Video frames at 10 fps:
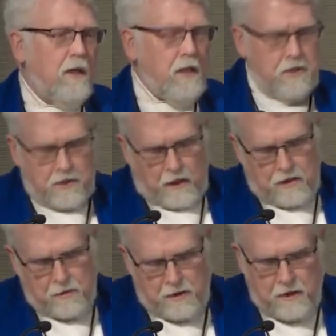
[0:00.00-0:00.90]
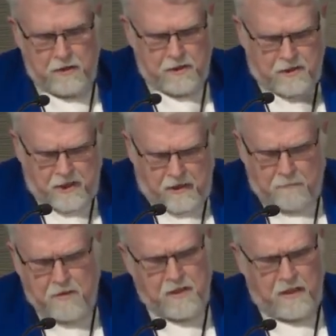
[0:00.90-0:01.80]
he starts with this
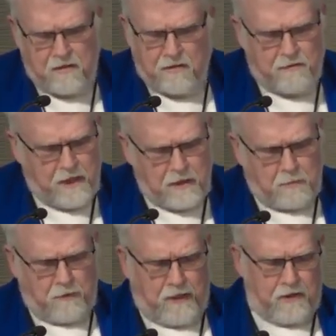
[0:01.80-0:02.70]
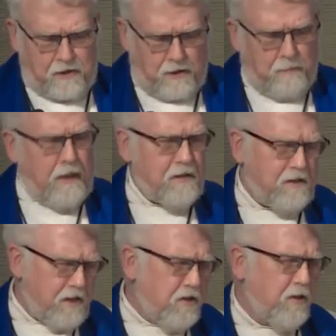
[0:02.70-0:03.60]
deep sense of desperation about the
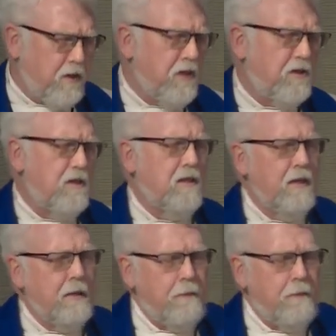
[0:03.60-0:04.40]
situation